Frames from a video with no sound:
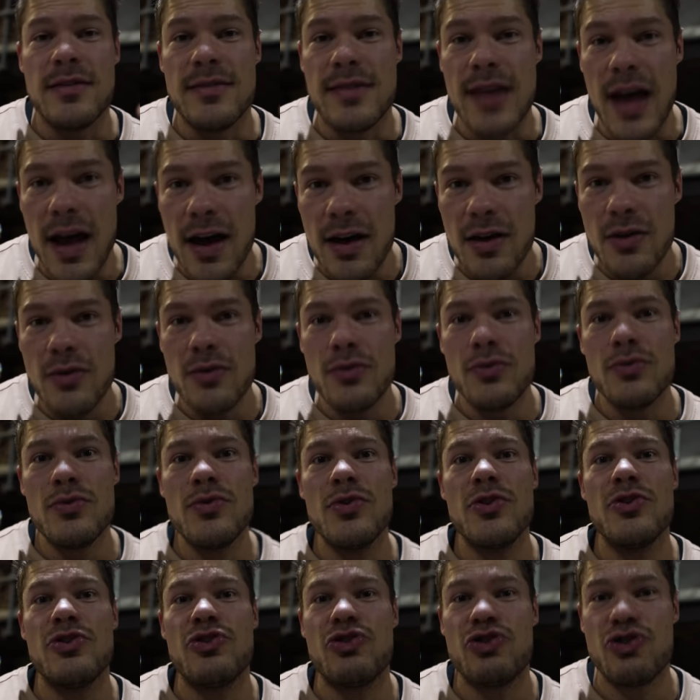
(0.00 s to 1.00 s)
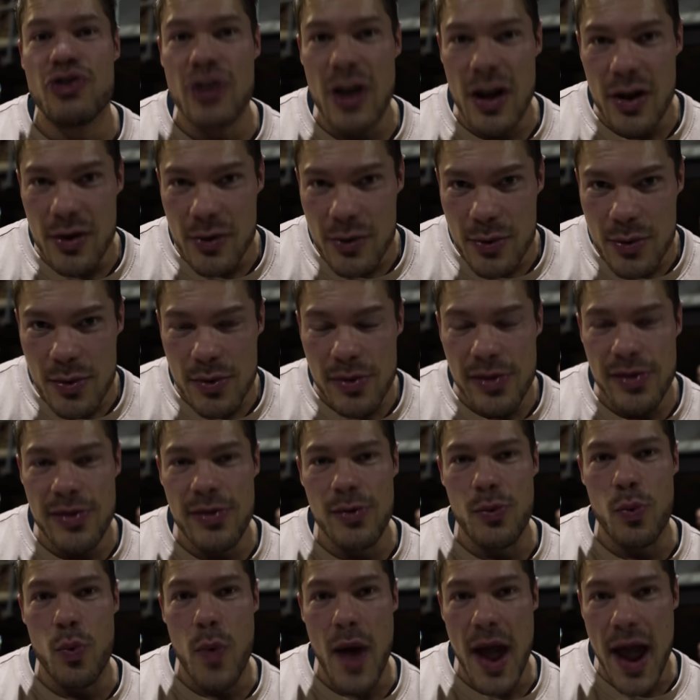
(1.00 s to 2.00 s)
down
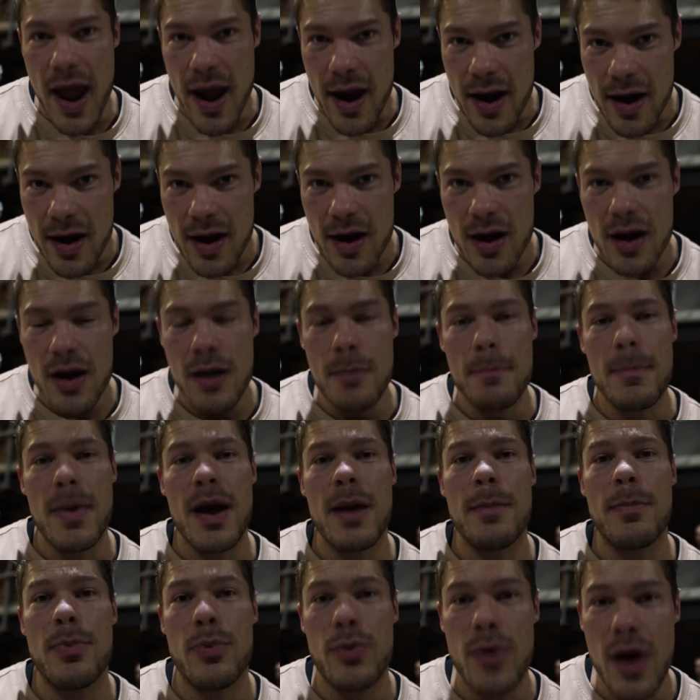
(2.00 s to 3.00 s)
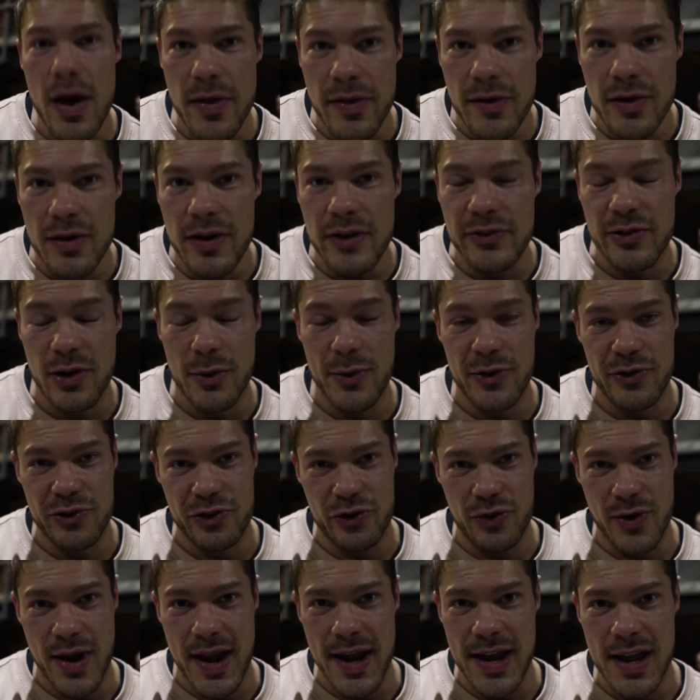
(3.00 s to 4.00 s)
south, where my brother is always
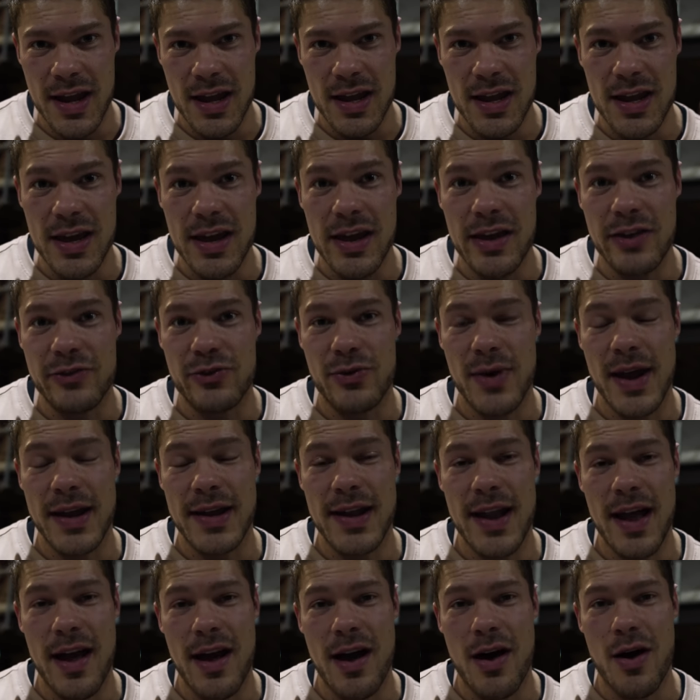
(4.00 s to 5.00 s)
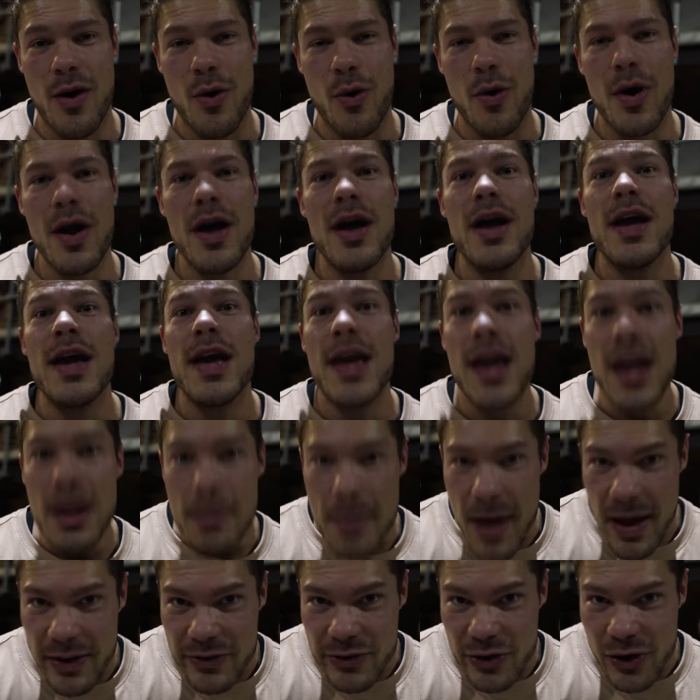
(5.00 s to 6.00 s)
training. He's right now
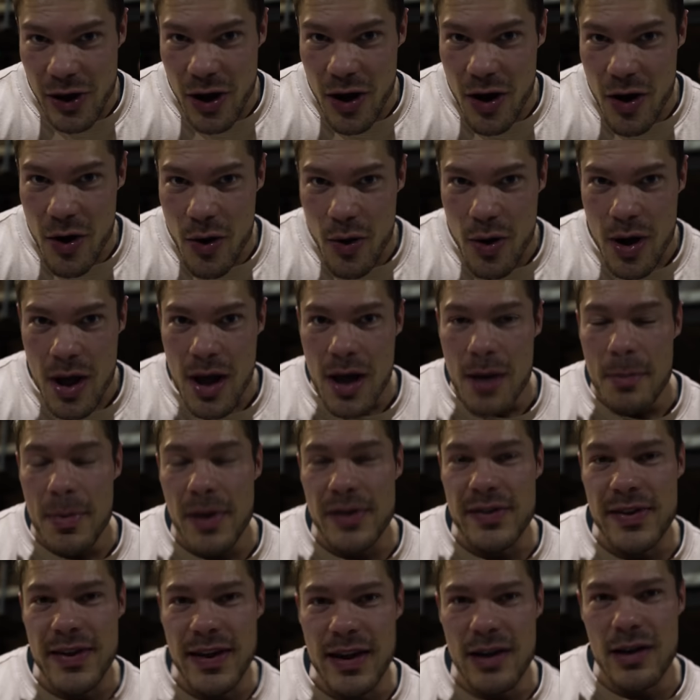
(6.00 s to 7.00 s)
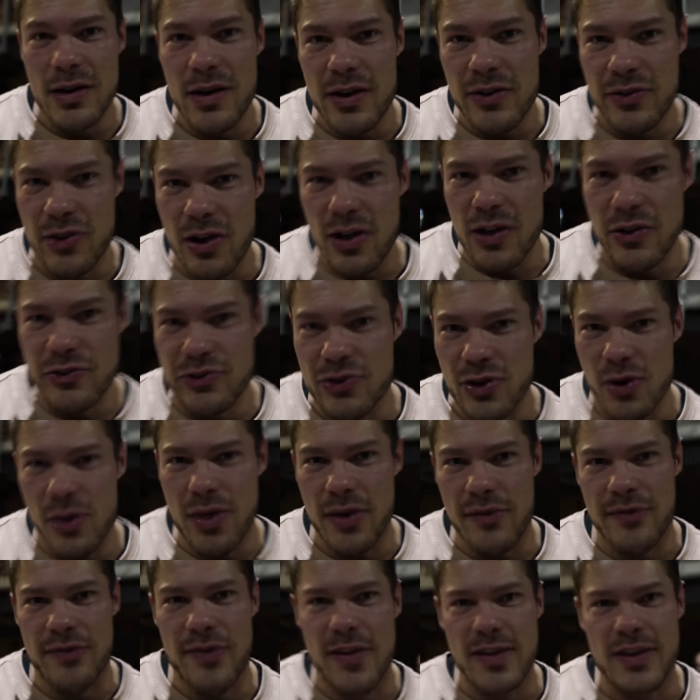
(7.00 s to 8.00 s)
in Mexico, but here is also
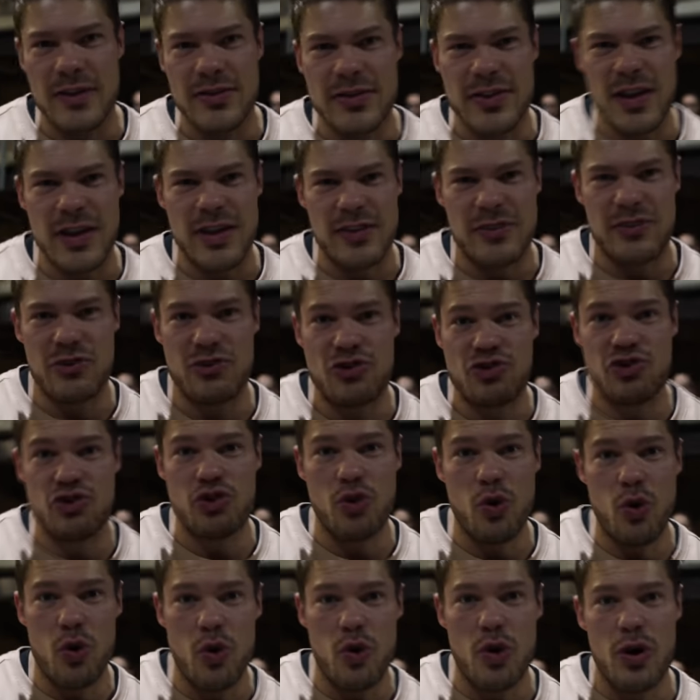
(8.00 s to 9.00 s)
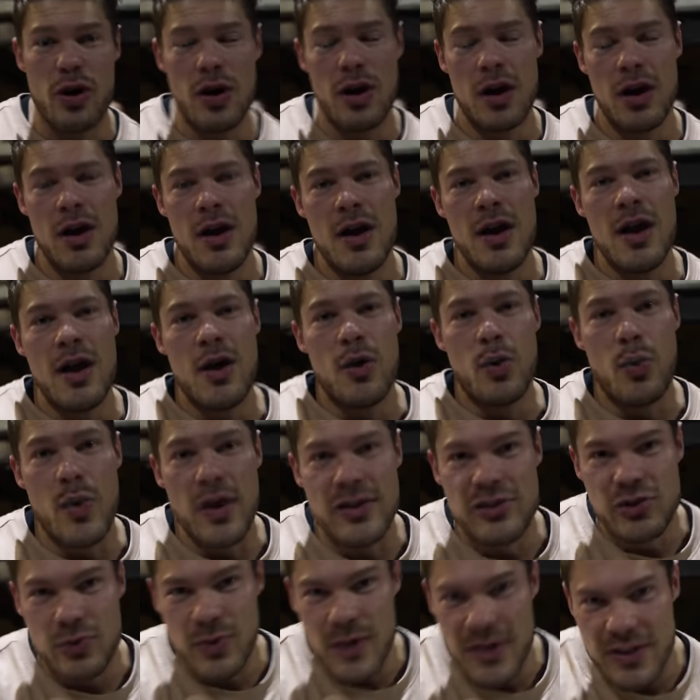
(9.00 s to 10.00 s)
the Vintage Genetics store,
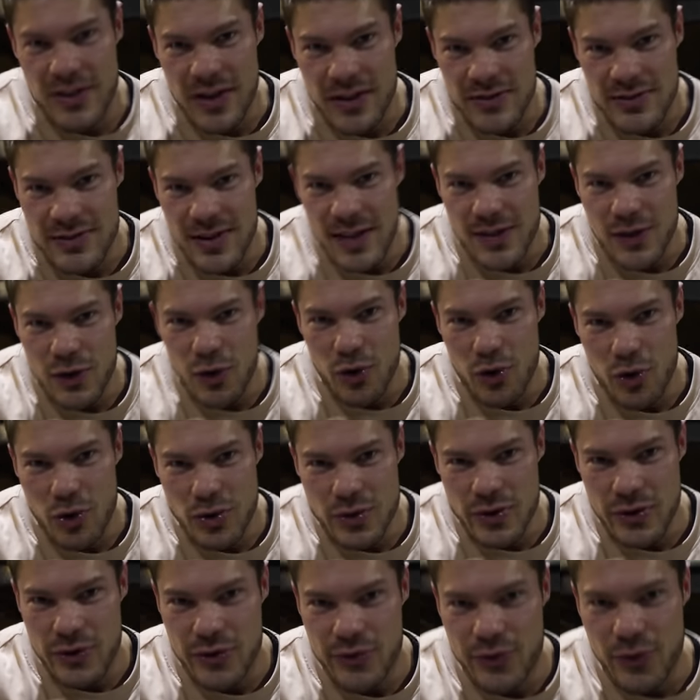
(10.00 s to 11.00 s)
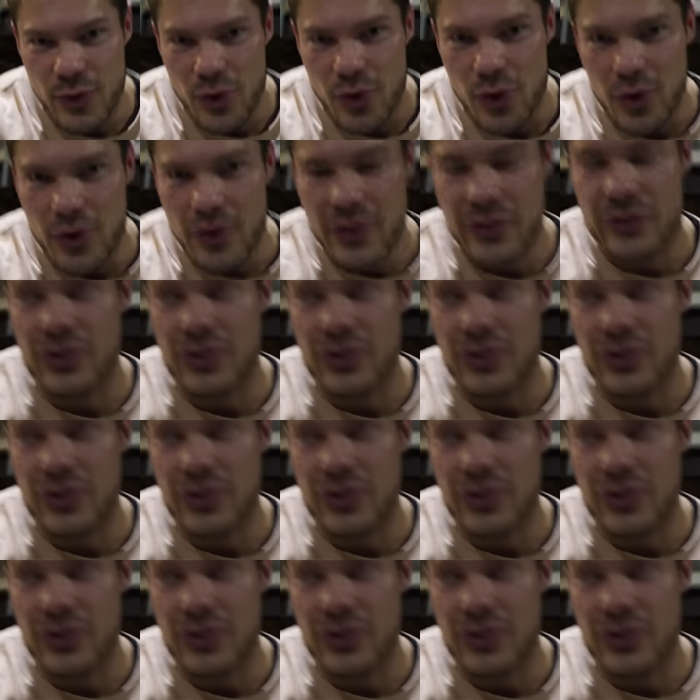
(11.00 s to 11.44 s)
which we just did the orders for.